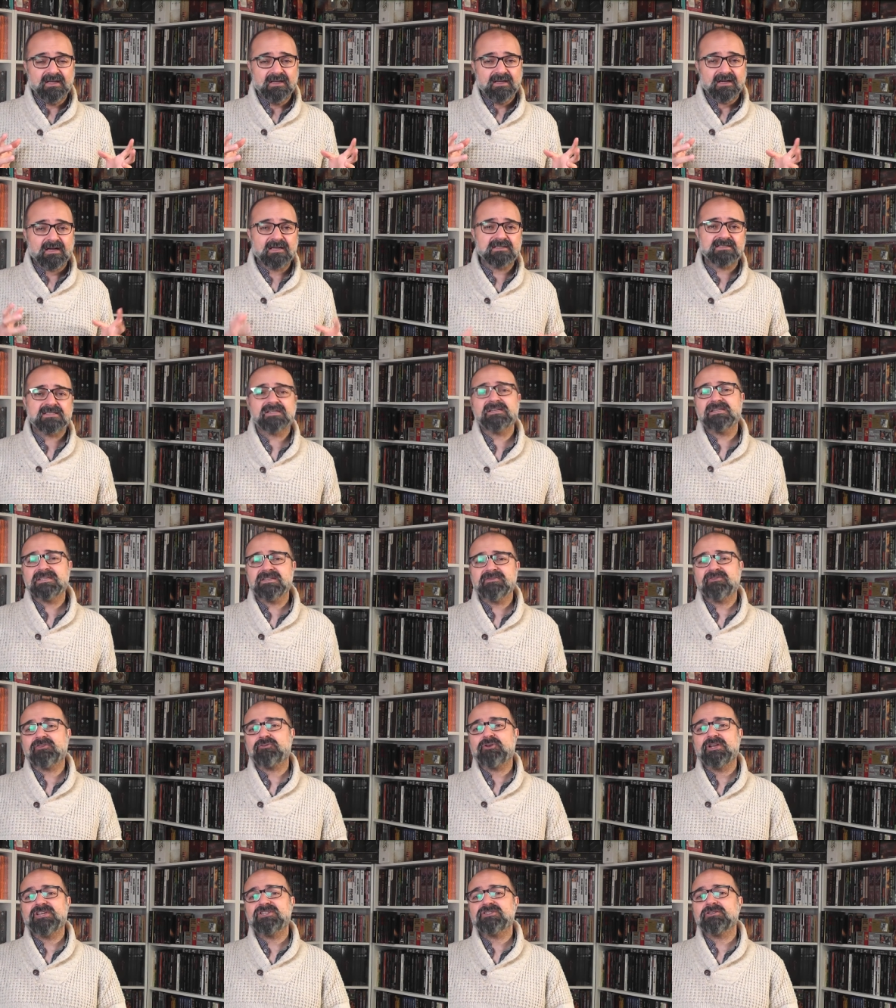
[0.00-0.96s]
Alternative
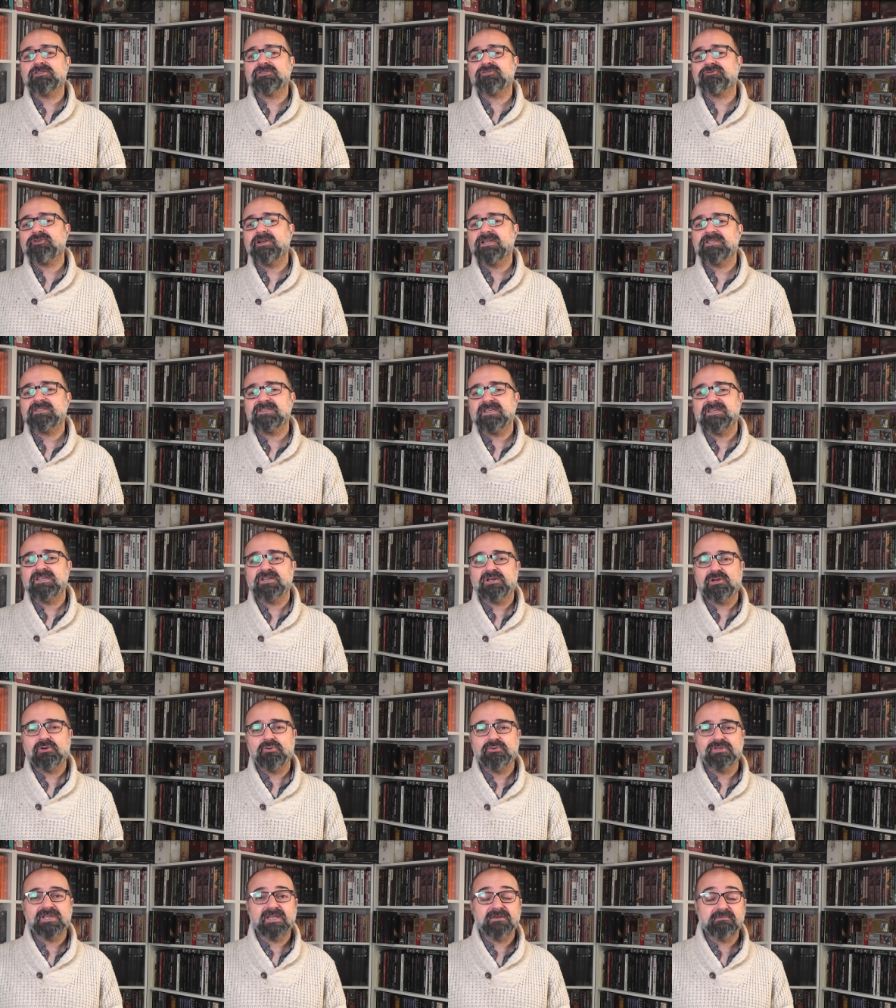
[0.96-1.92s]
racial traits
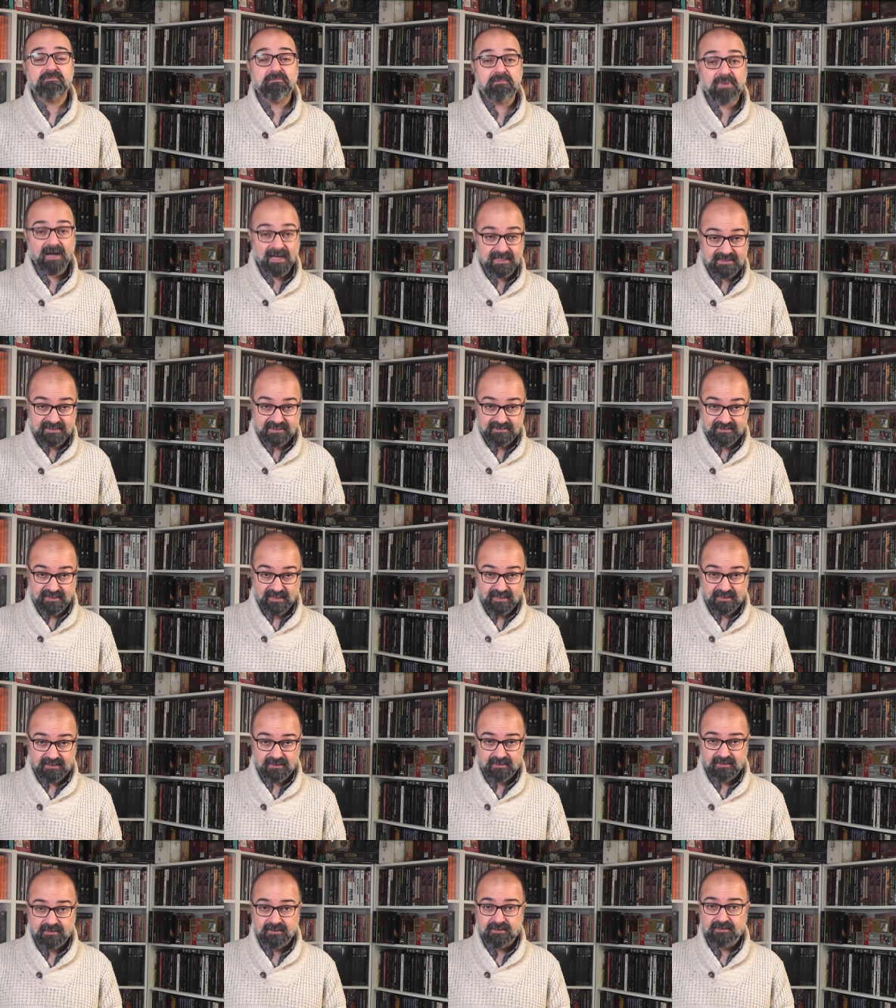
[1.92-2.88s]
include a bite attack
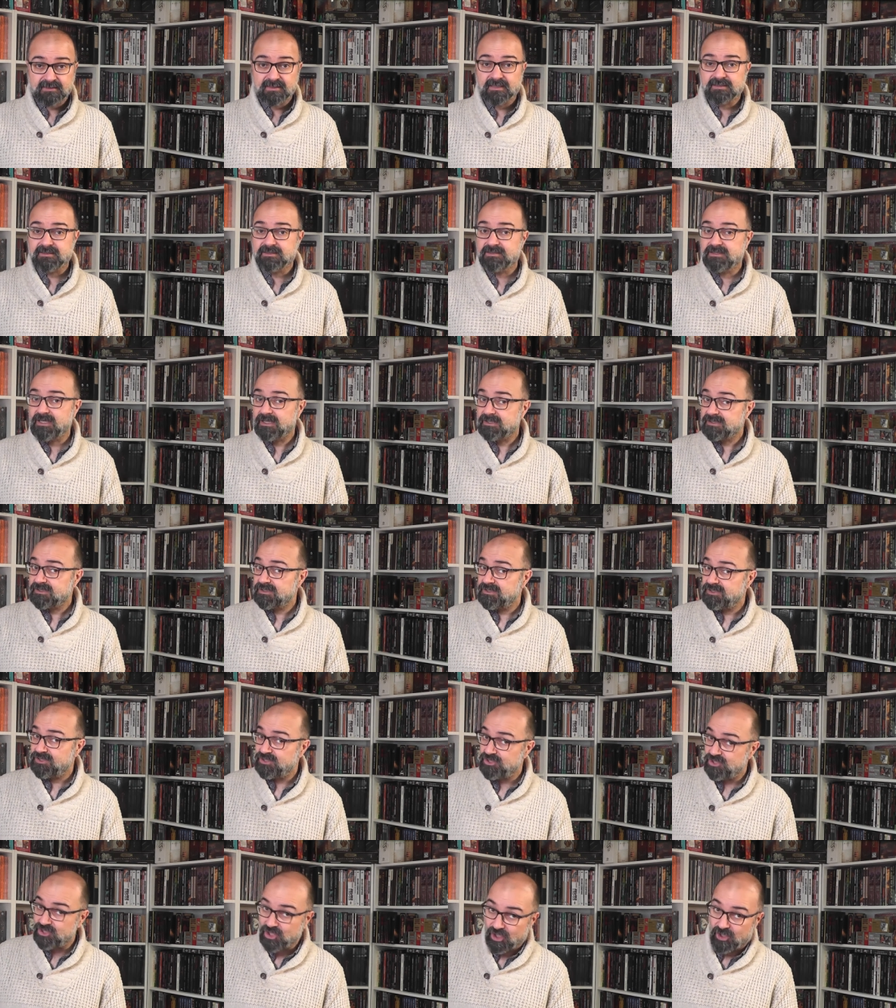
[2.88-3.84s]
that does
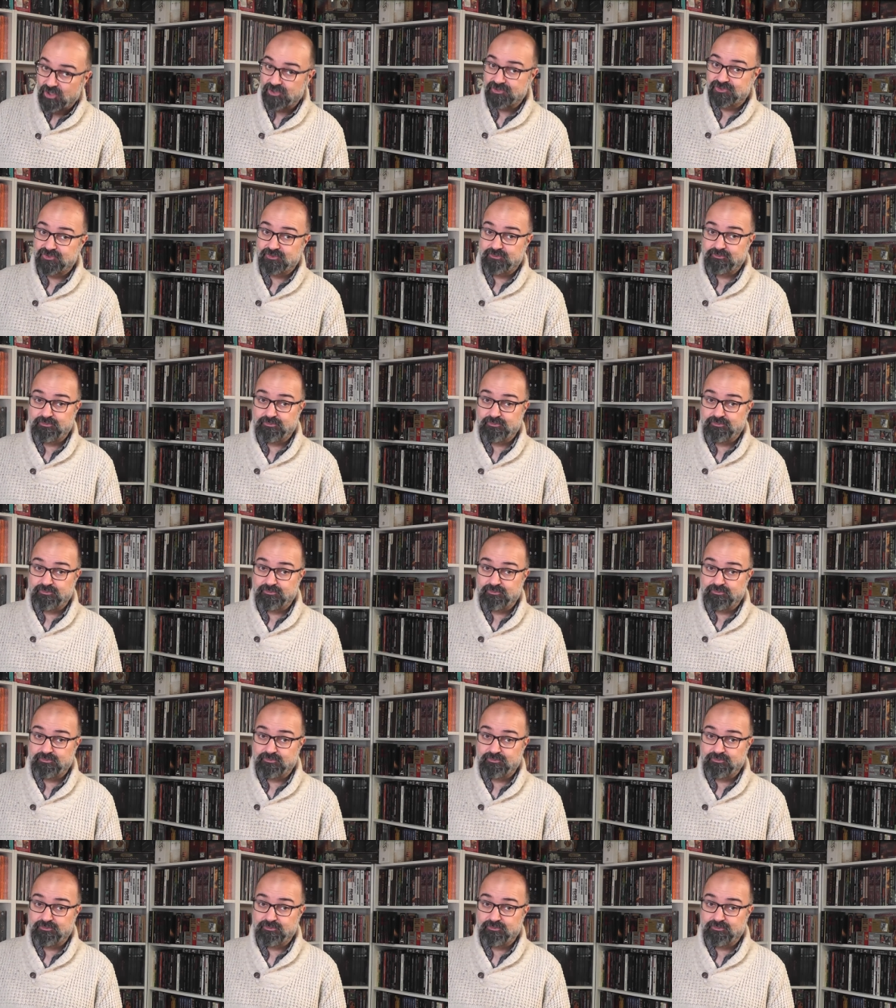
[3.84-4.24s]
not